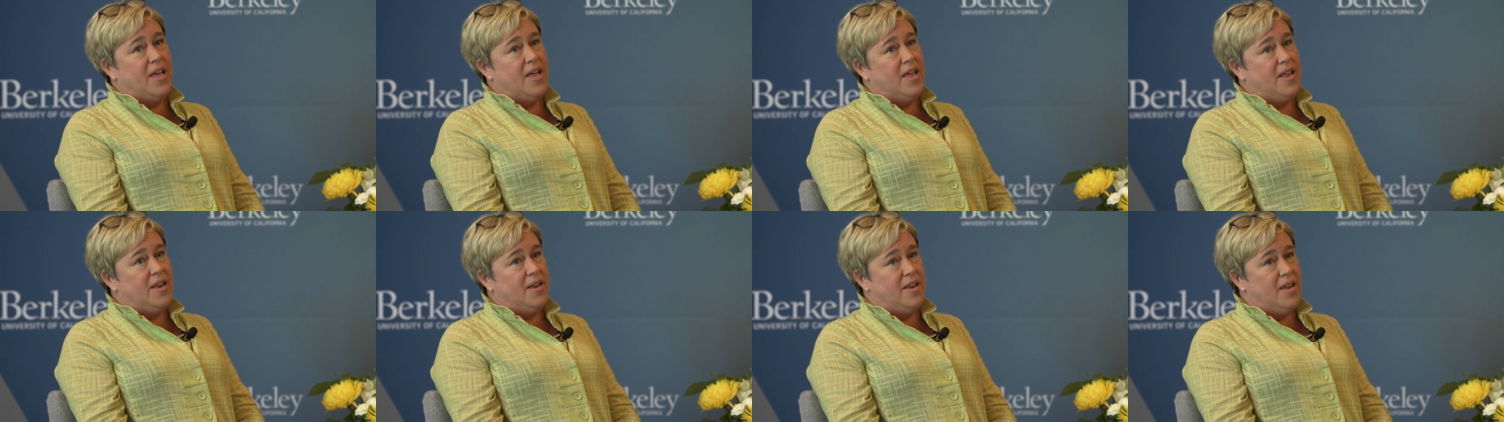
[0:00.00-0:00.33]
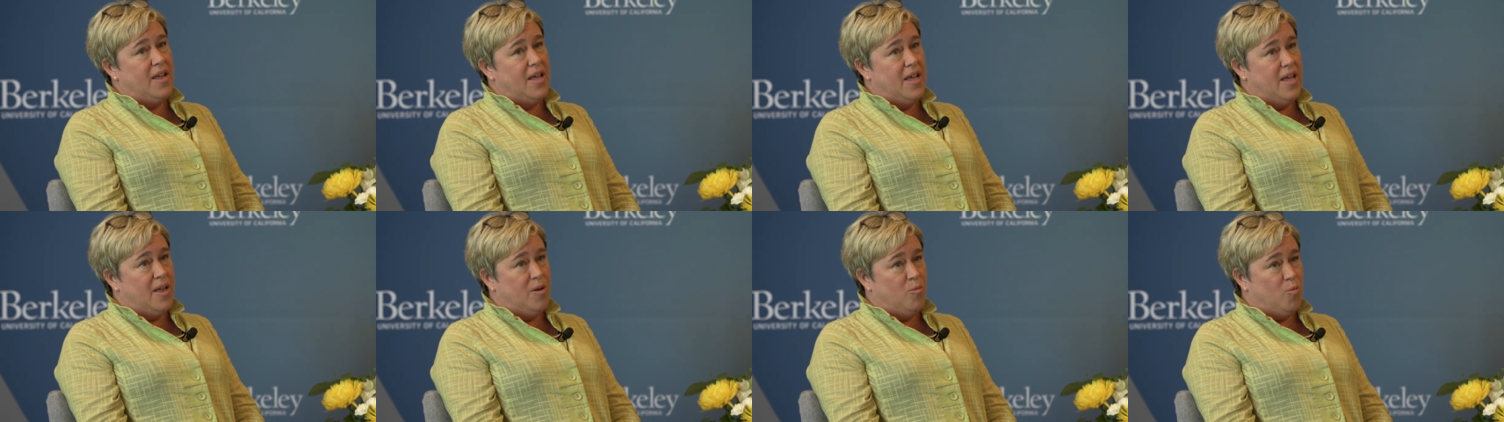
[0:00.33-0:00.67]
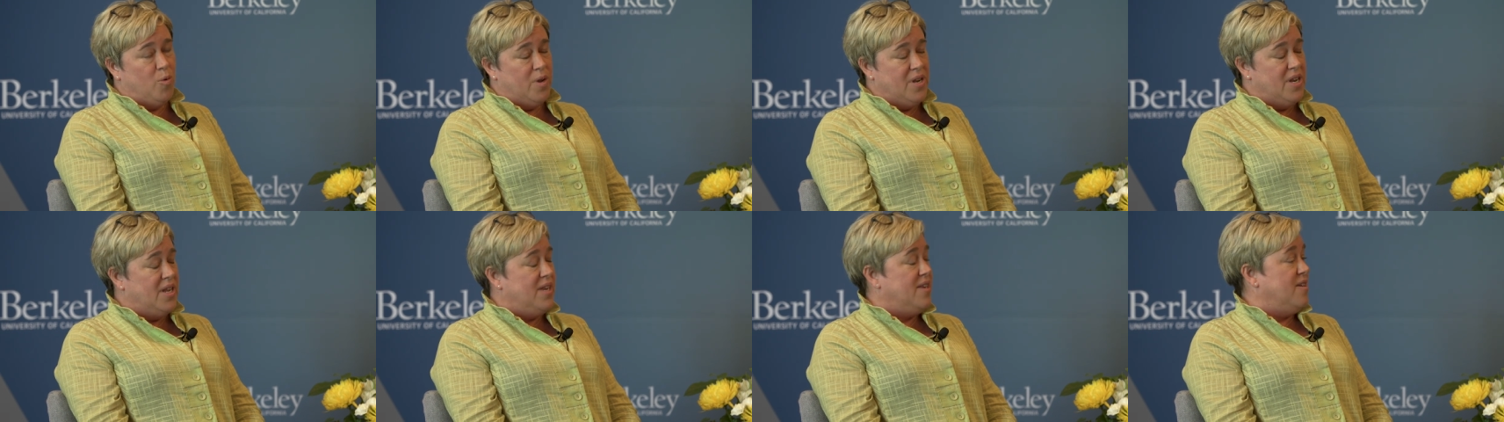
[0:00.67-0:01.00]
and and
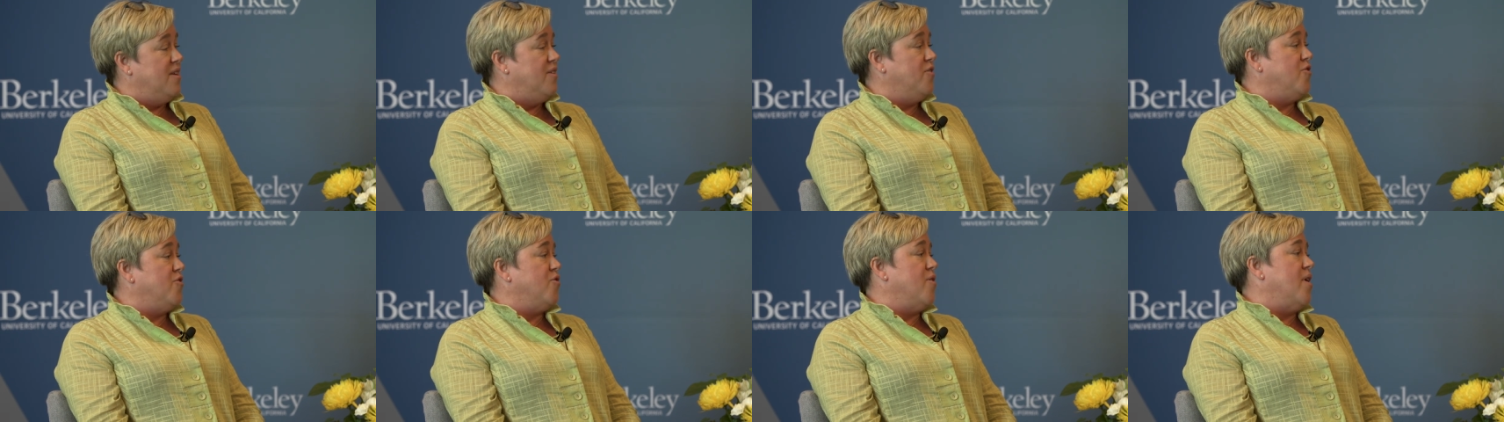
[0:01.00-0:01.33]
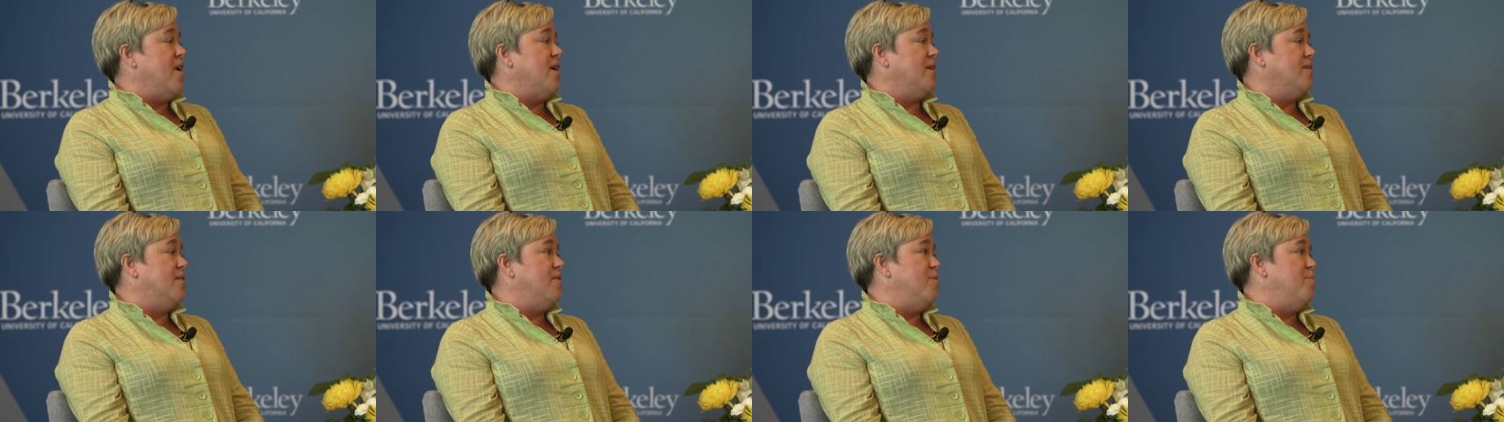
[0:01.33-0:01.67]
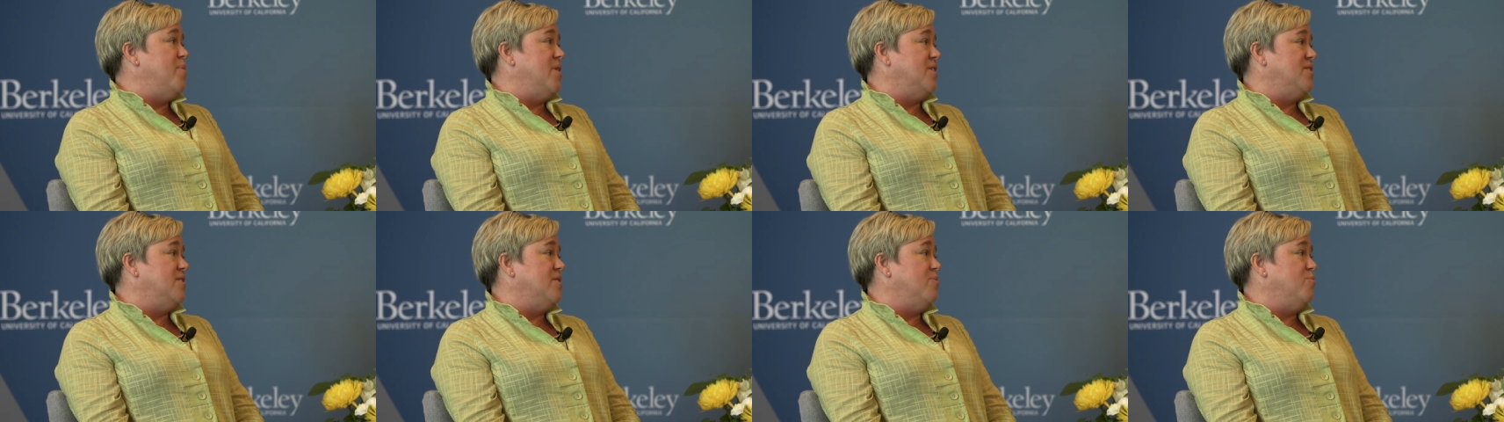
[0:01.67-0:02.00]
we need to attract the
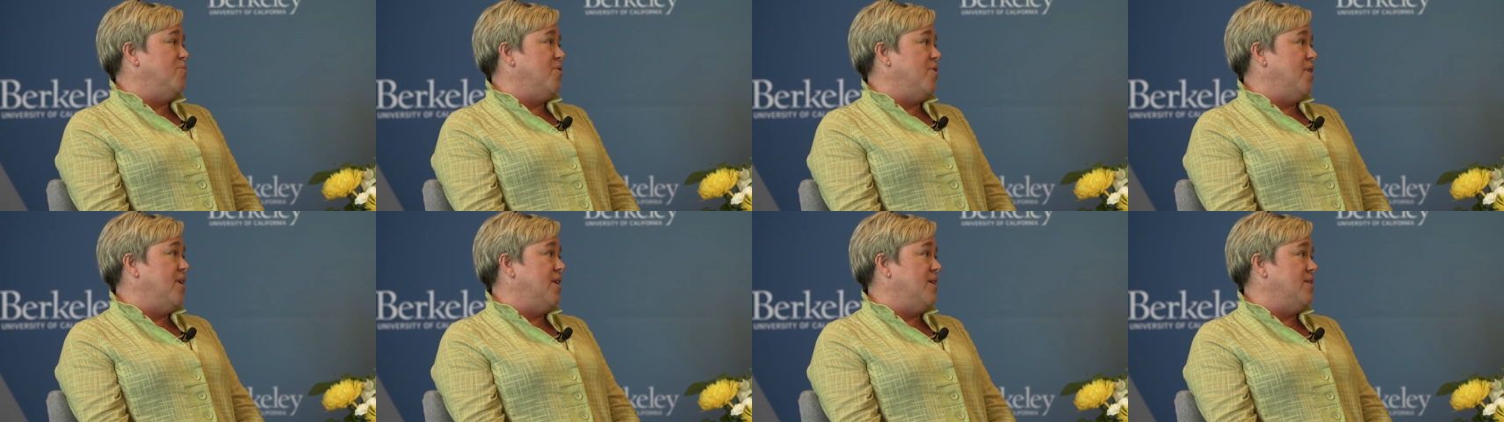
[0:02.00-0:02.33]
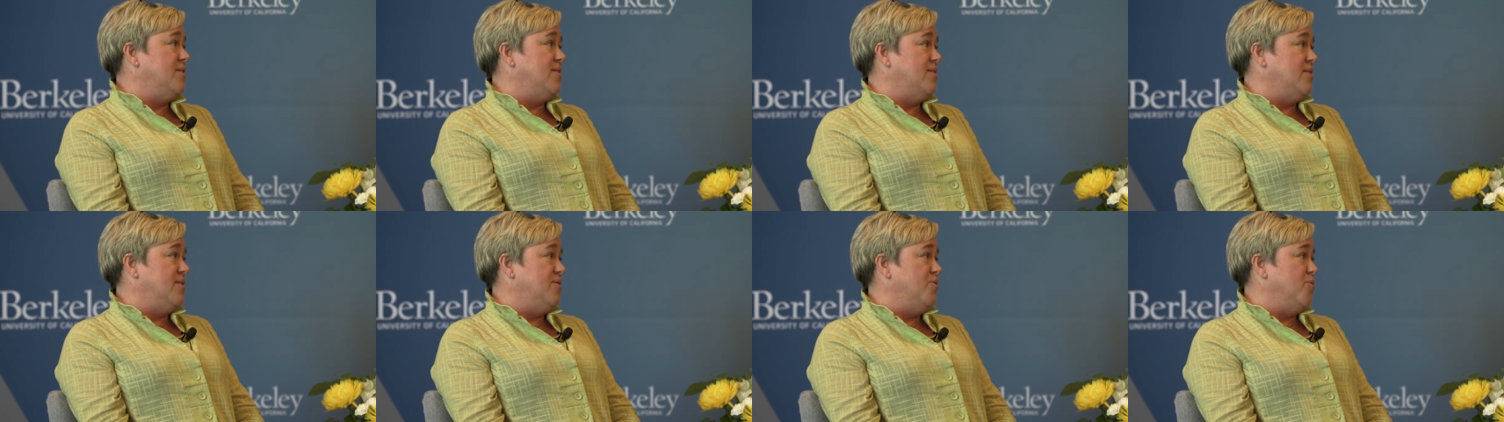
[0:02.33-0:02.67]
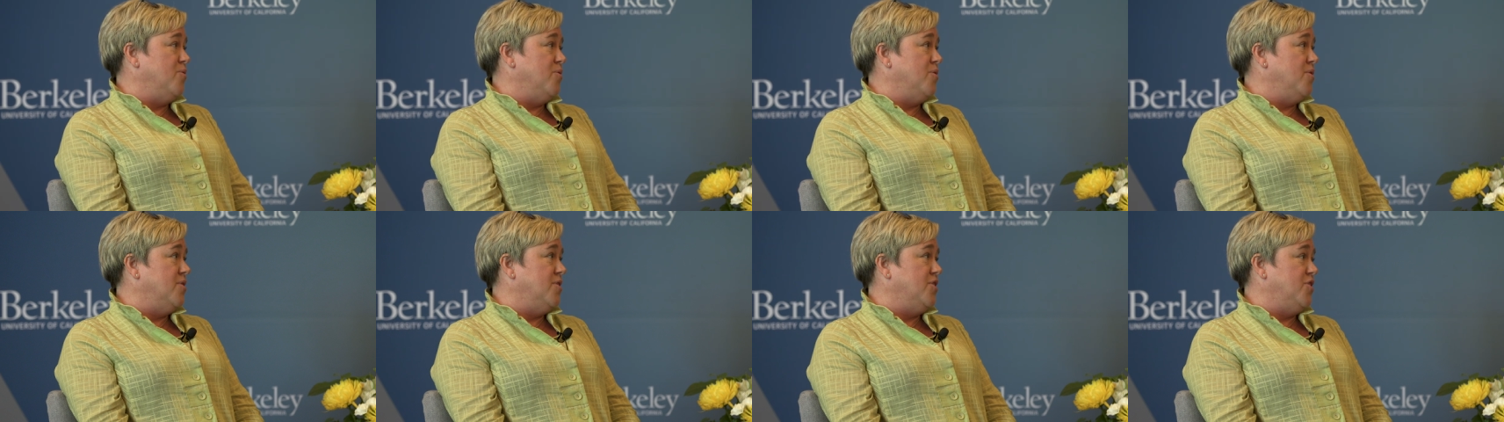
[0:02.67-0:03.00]
best and brightest in
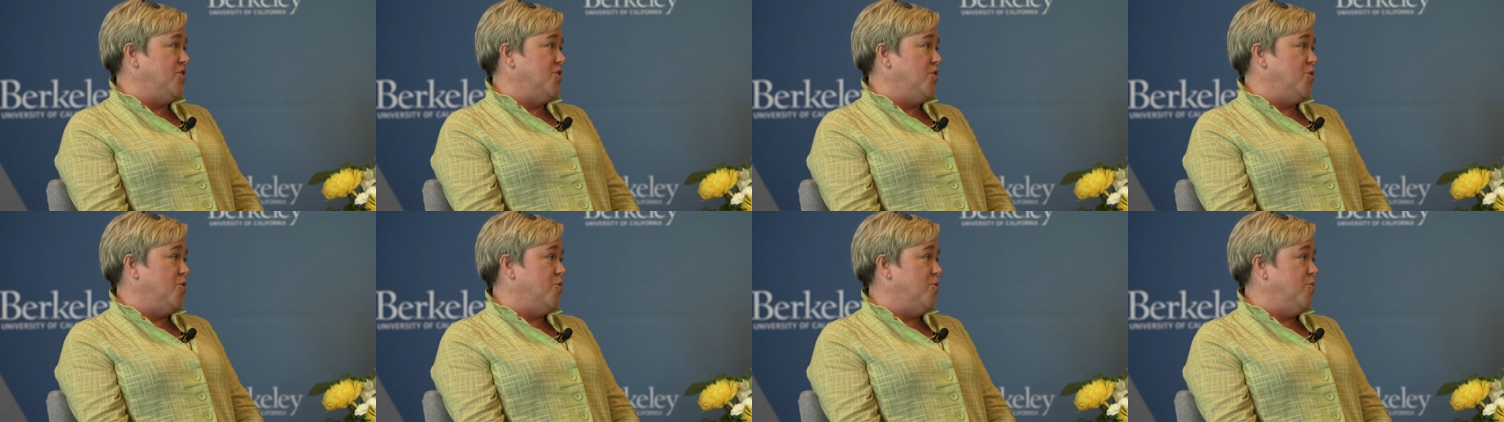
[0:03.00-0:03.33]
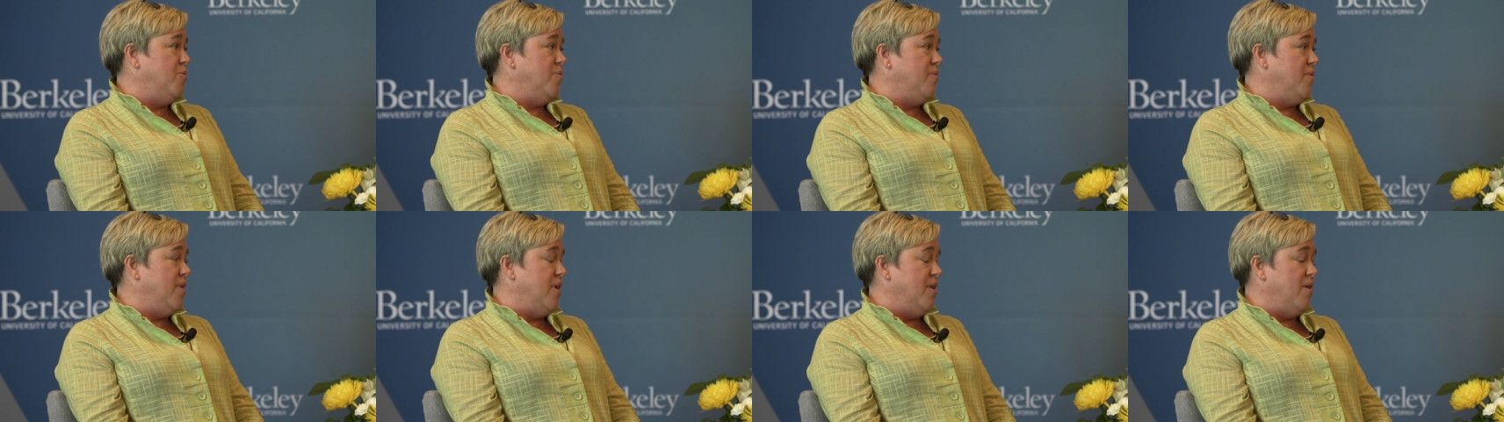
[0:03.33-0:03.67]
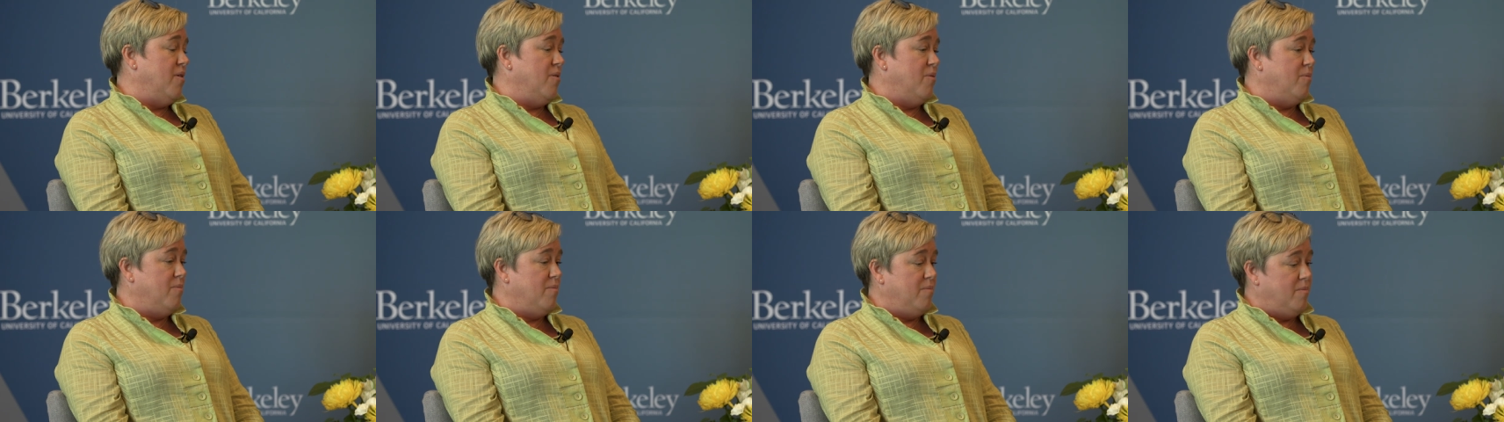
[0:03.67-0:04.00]
order to you
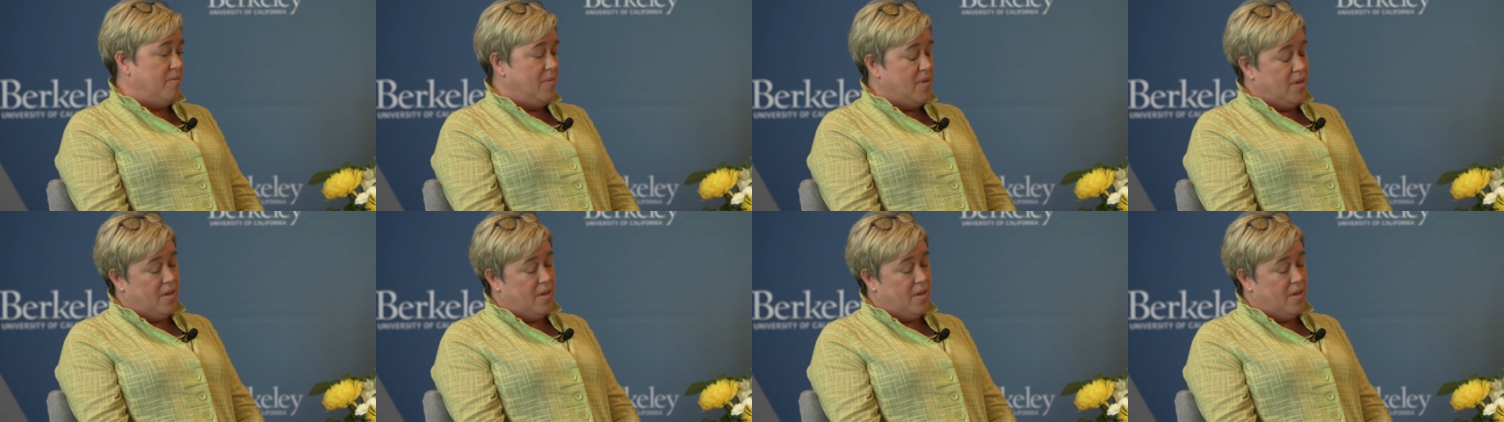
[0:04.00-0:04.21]
know